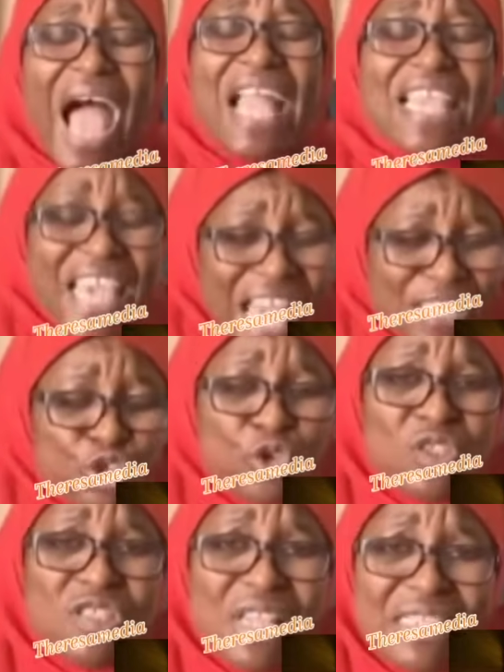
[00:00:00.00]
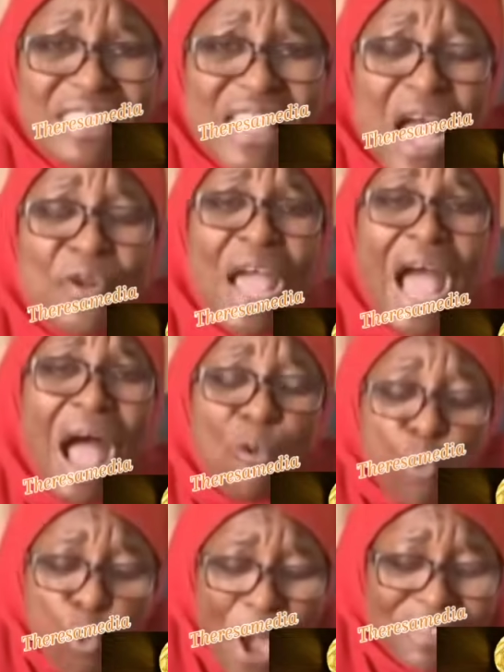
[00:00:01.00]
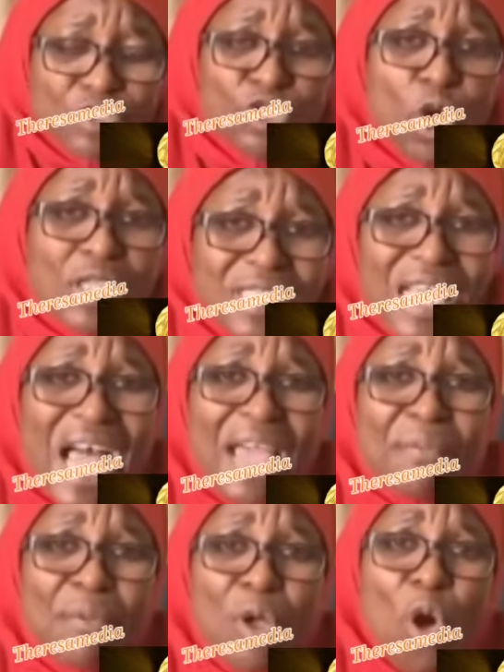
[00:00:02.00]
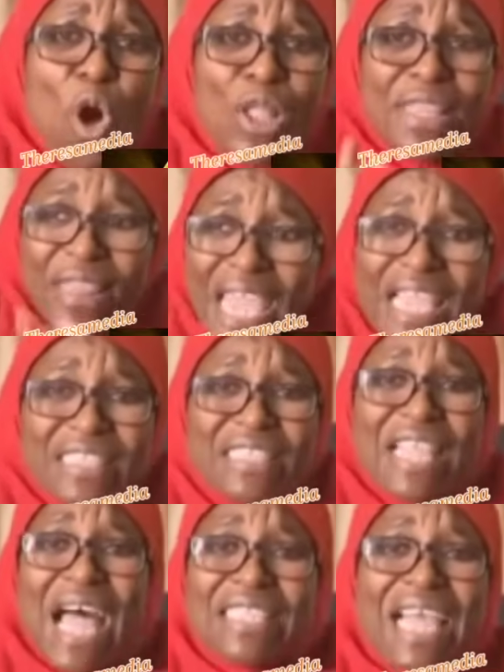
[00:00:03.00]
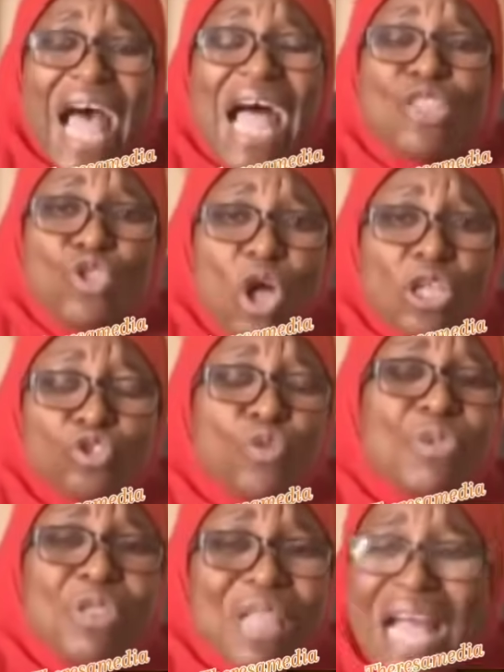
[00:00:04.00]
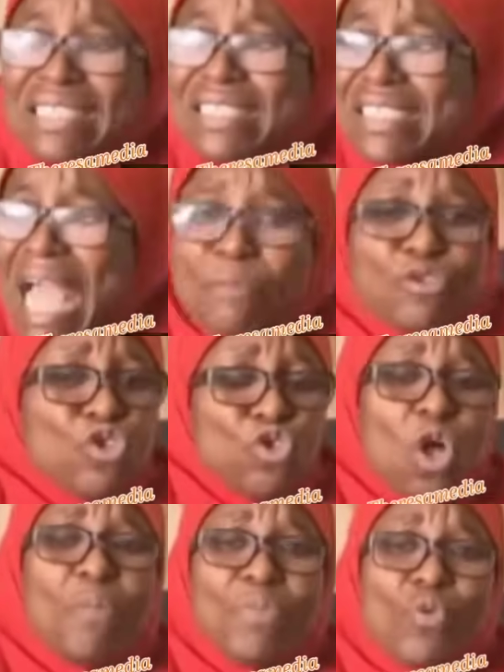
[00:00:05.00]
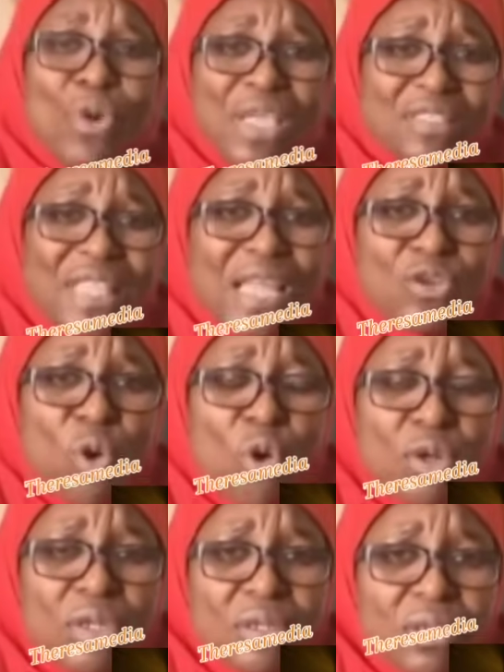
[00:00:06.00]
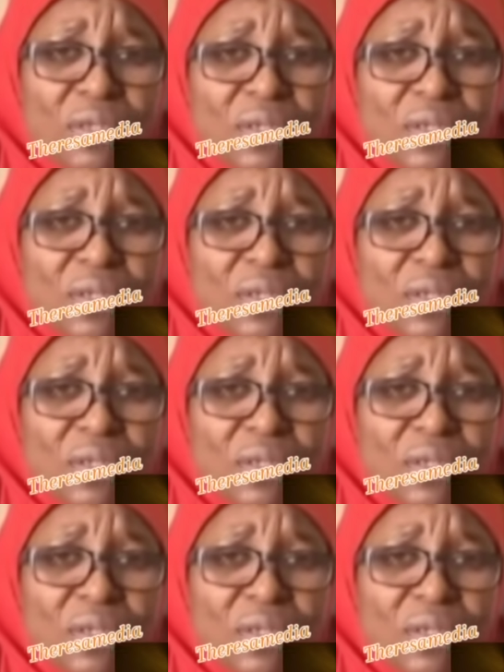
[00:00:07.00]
And yet you sit down and waste your time on things that are not to be, that time should not be wasted on.